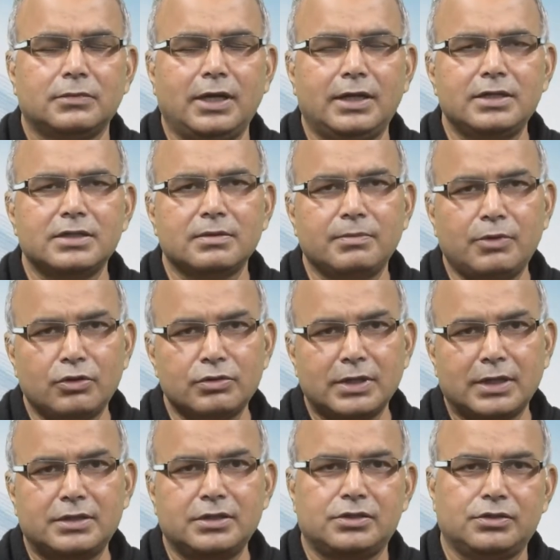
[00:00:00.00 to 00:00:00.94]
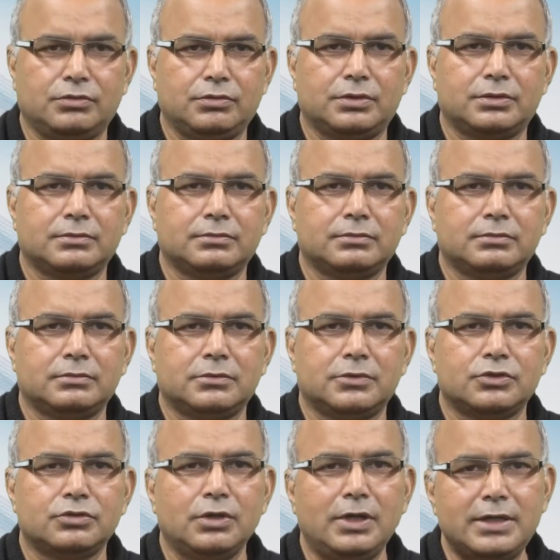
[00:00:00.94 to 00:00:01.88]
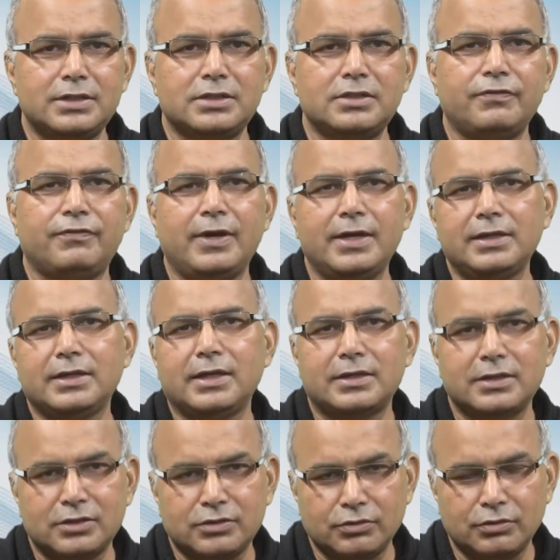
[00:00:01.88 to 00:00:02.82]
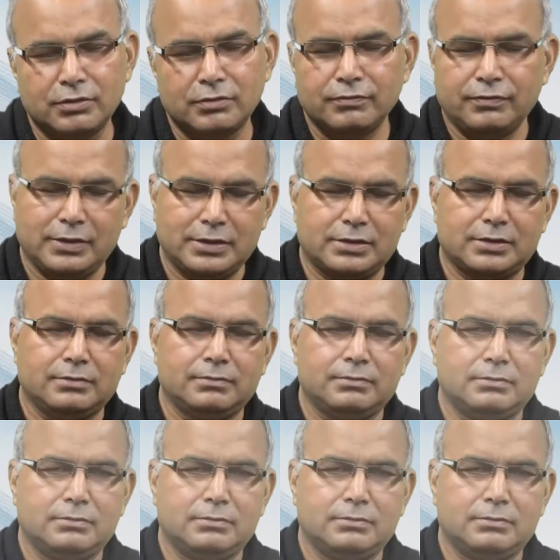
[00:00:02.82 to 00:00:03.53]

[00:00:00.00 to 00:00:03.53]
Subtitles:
that is about attitude. So let's define the attitude first.